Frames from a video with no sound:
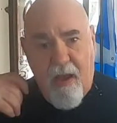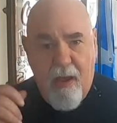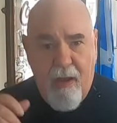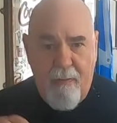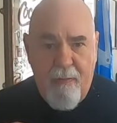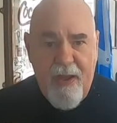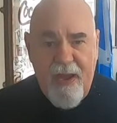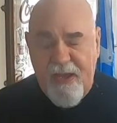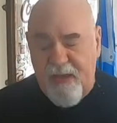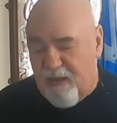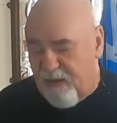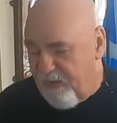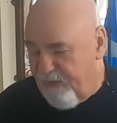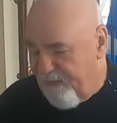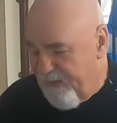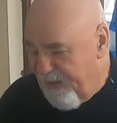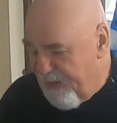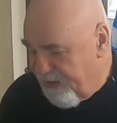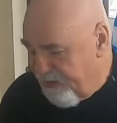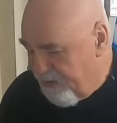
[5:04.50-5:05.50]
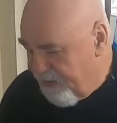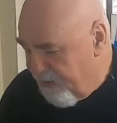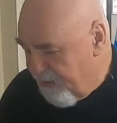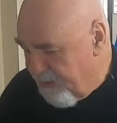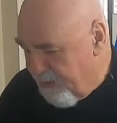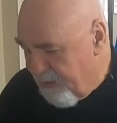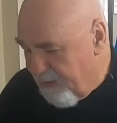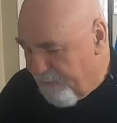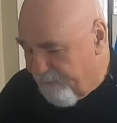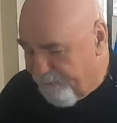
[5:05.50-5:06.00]
a mild version
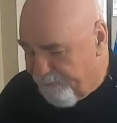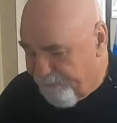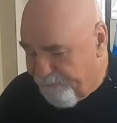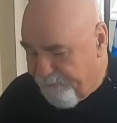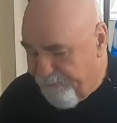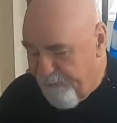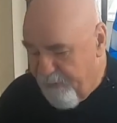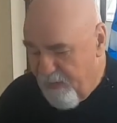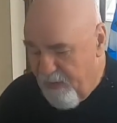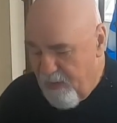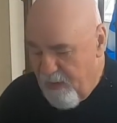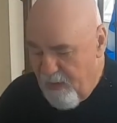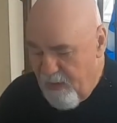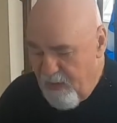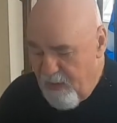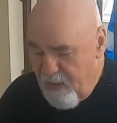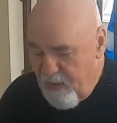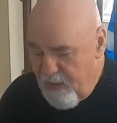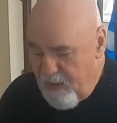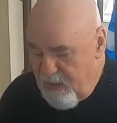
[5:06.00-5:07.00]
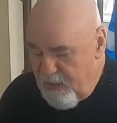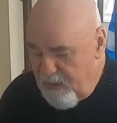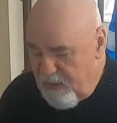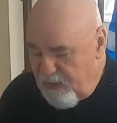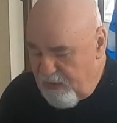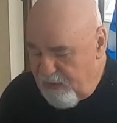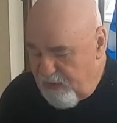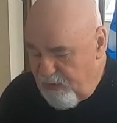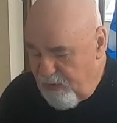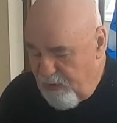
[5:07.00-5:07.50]
of that.
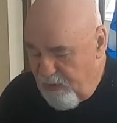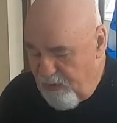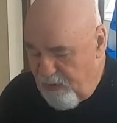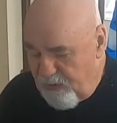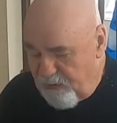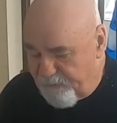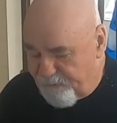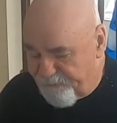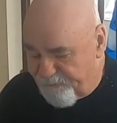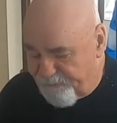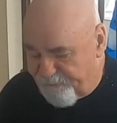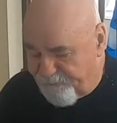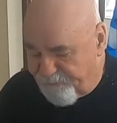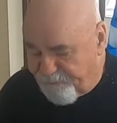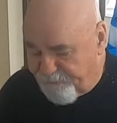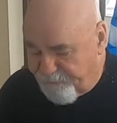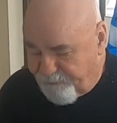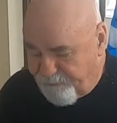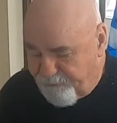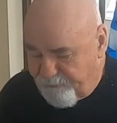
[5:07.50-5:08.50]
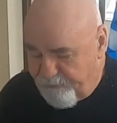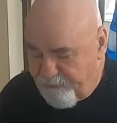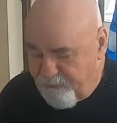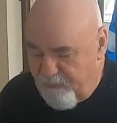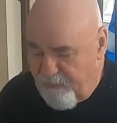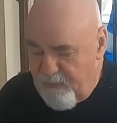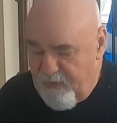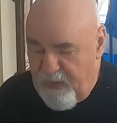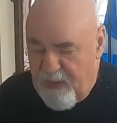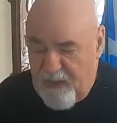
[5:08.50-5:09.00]
So
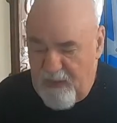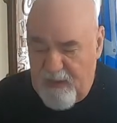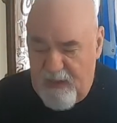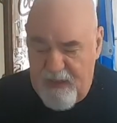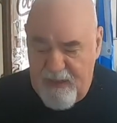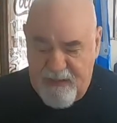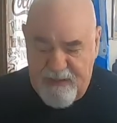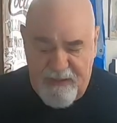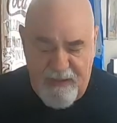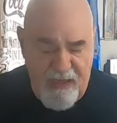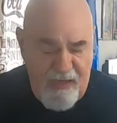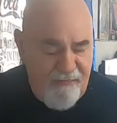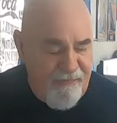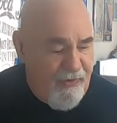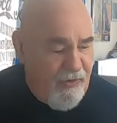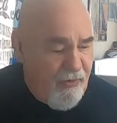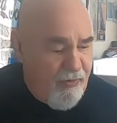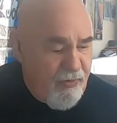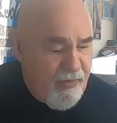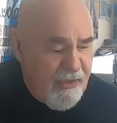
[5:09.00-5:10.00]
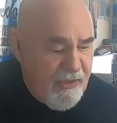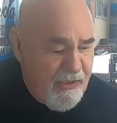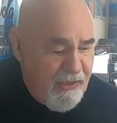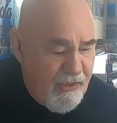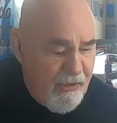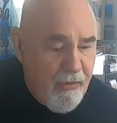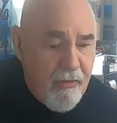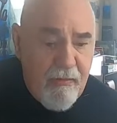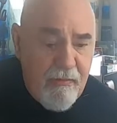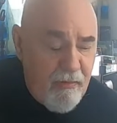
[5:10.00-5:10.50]
let's have a
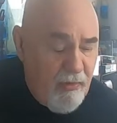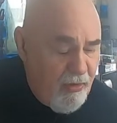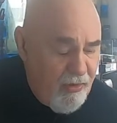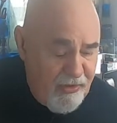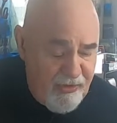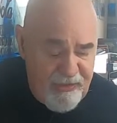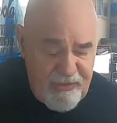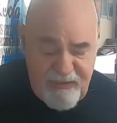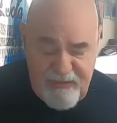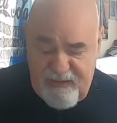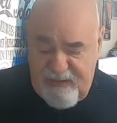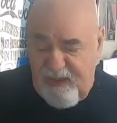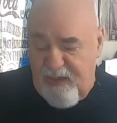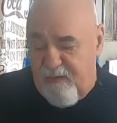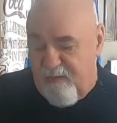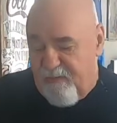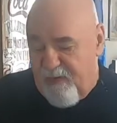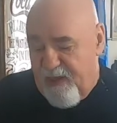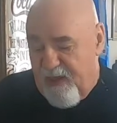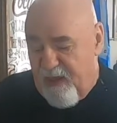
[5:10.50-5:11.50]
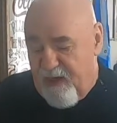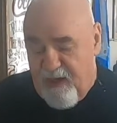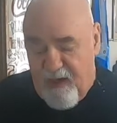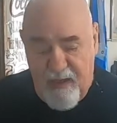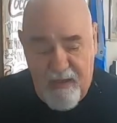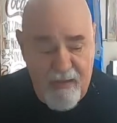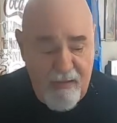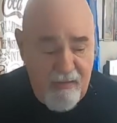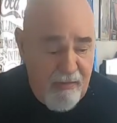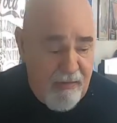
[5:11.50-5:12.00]
wee. Well, it does say berry.